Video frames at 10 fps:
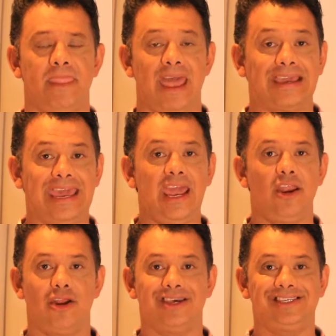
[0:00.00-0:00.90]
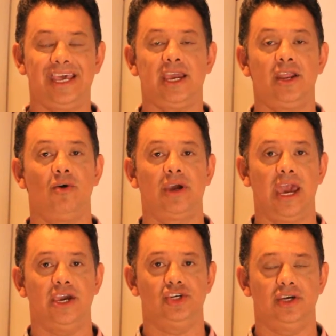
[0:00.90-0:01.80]
Again, on a second
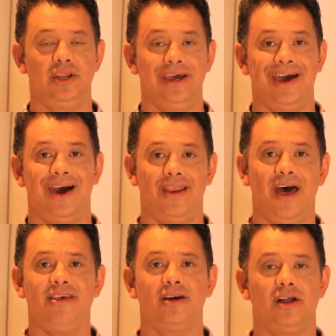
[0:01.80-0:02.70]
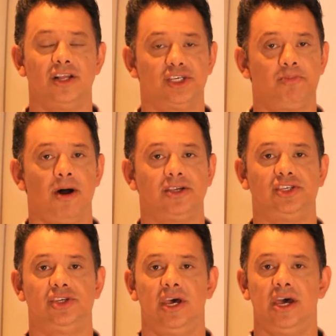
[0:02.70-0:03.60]
occasion, another girl
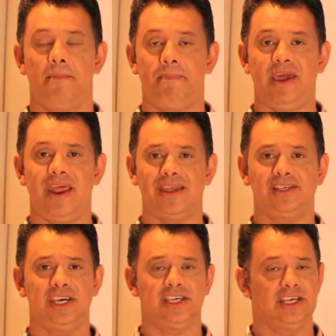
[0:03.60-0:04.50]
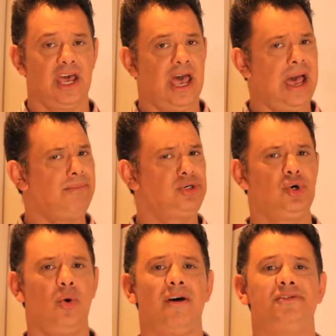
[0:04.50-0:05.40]
spots Peter and says, "I'm
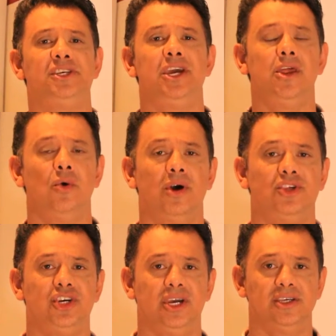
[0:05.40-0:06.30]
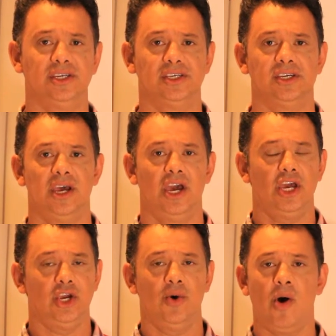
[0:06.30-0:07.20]
sure I've seen you with Jesus.
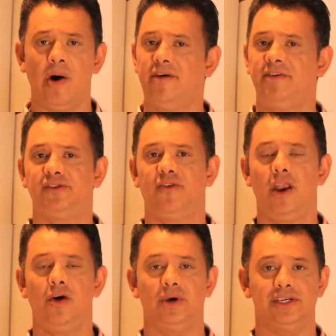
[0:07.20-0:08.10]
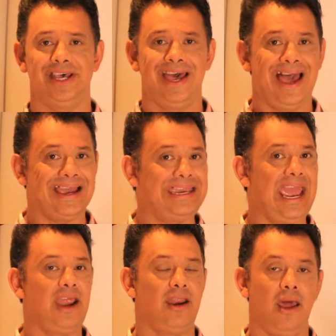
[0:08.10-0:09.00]
You are one of his followers."
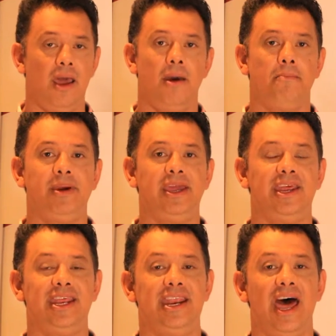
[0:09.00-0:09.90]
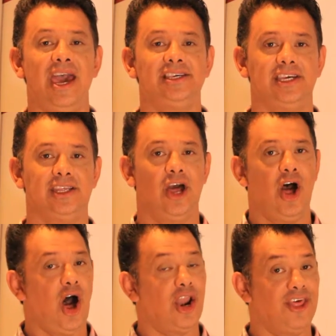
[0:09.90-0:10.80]
Again, Peter denies it.
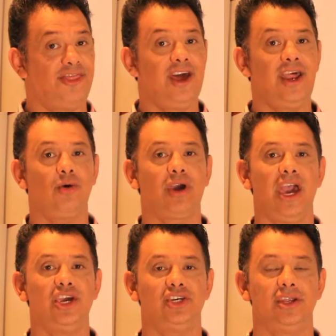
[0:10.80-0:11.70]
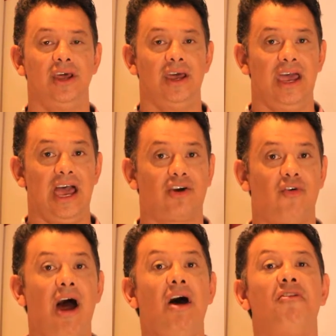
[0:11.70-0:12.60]
On a third occasion, a
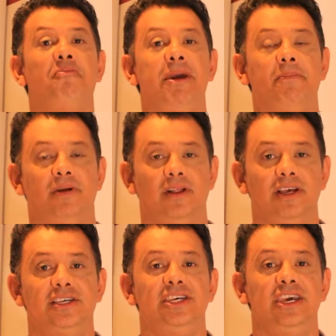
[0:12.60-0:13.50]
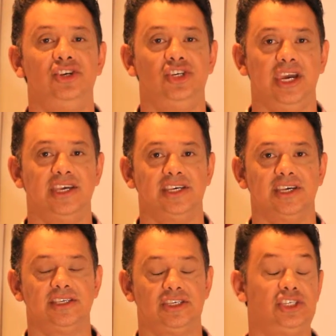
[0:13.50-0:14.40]
crowd of people
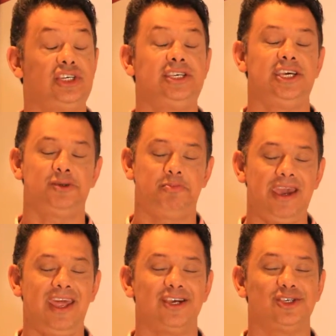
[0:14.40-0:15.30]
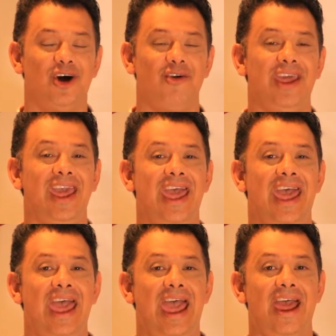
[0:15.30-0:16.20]
sees Peter,
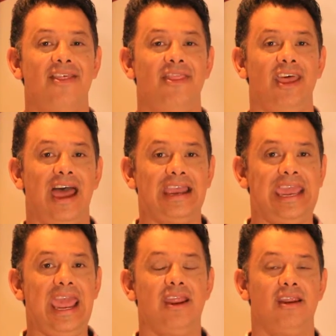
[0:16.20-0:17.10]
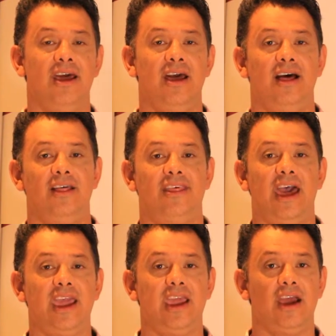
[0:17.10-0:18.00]
and again,
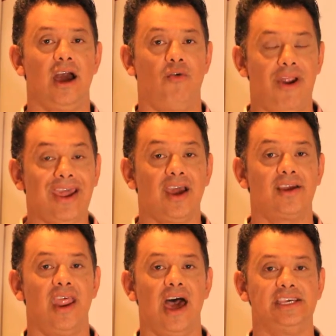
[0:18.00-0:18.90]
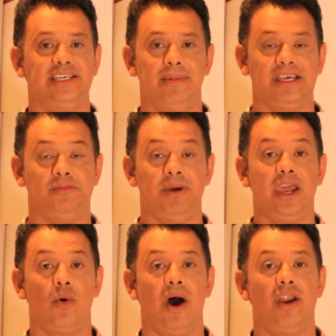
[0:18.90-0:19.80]
they recognize him as
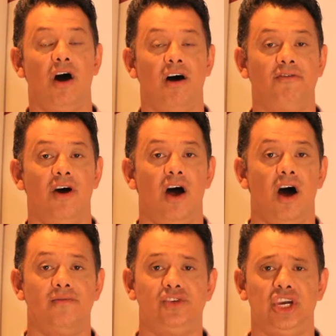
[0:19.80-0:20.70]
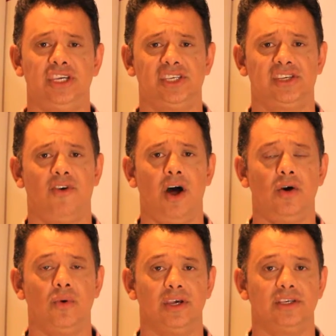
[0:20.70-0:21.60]
being one of Jesus'
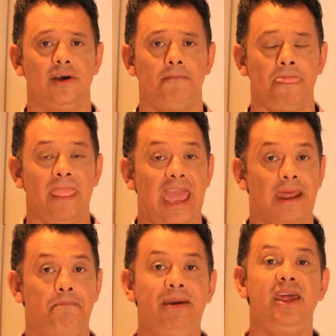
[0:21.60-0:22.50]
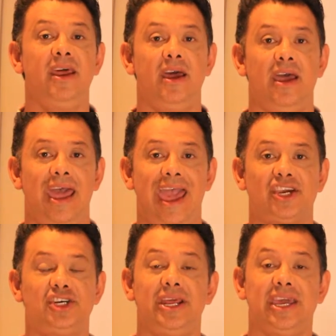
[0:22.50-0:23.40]
followers. And Peter
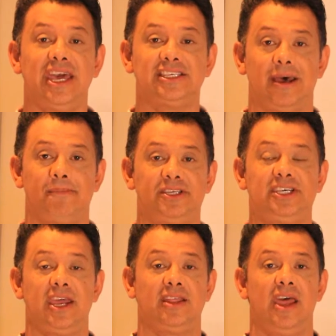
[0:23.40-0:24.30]
actually gets upset